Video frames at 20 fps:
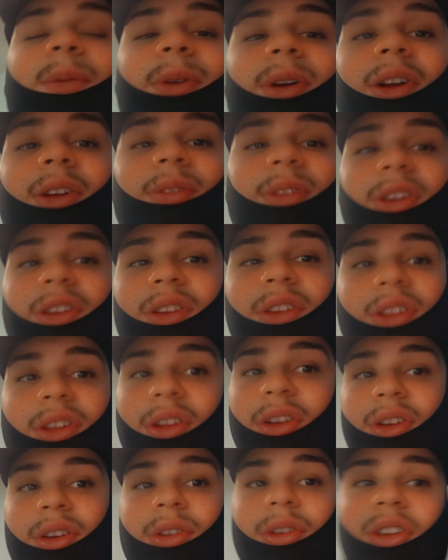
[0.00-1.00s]
probably just
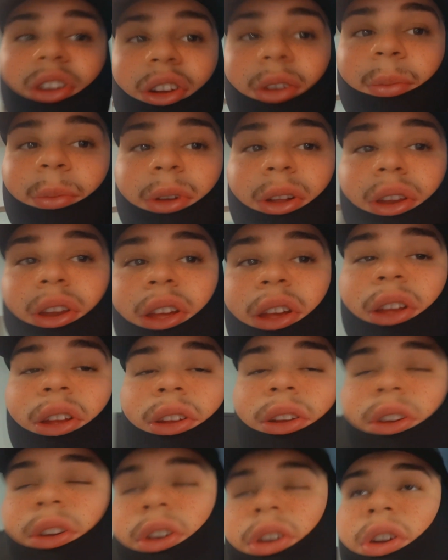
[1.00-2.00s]
gonna do it on Monday.
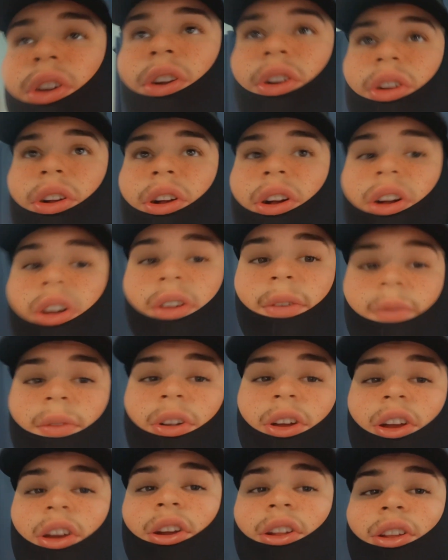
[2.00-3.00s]
I
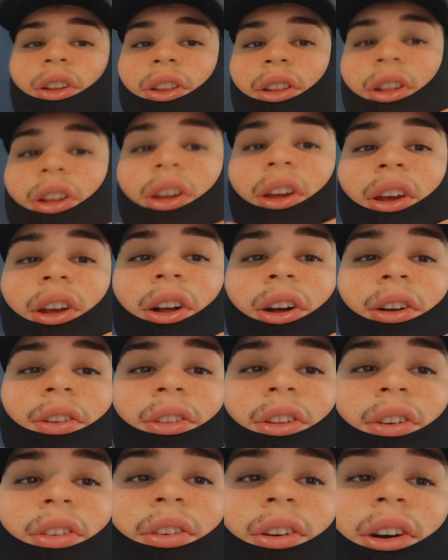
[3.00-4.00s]
get to take off
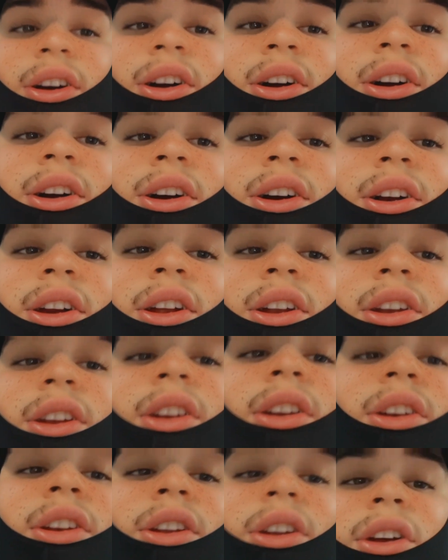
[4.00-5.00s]
the faja
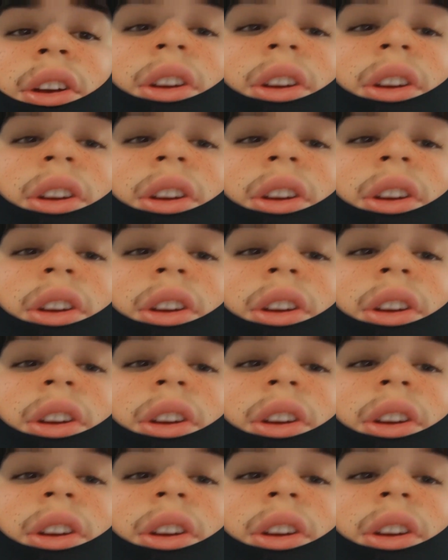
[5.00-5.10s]
and